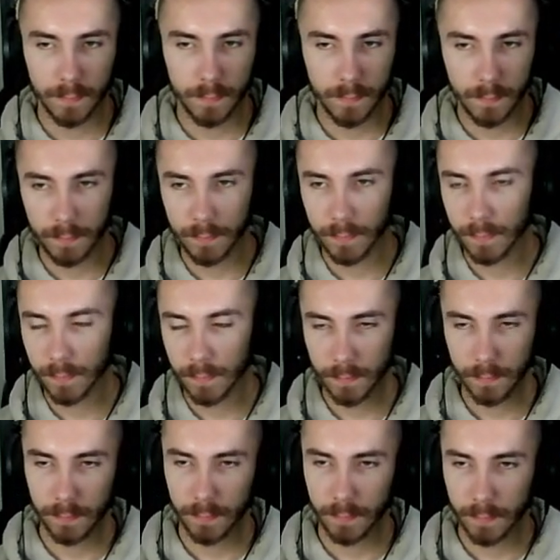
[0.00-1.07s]

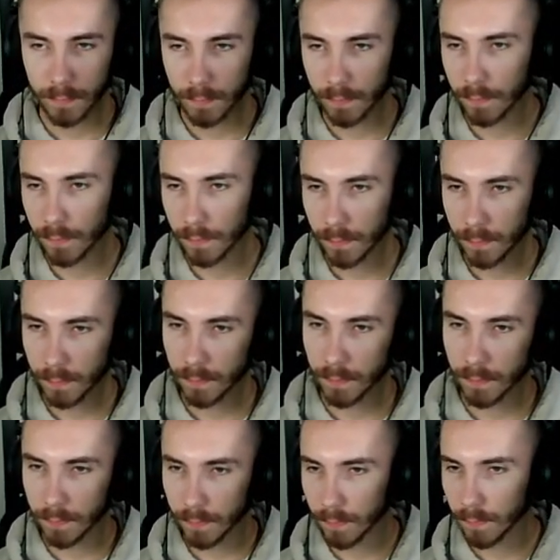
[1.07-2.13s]

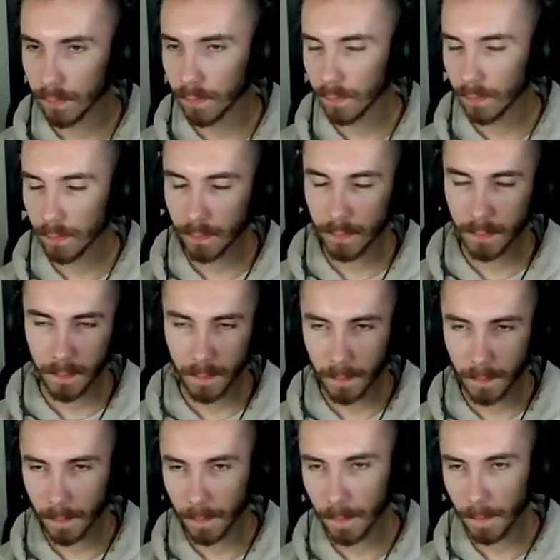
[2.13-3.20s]

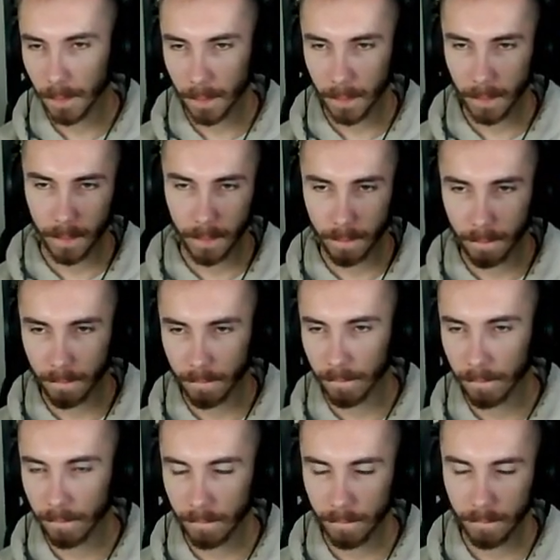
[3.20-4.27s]

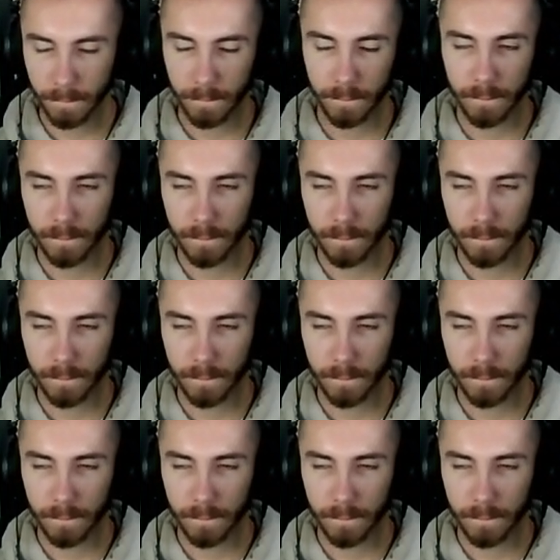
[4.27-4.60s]
The person shown says nothing.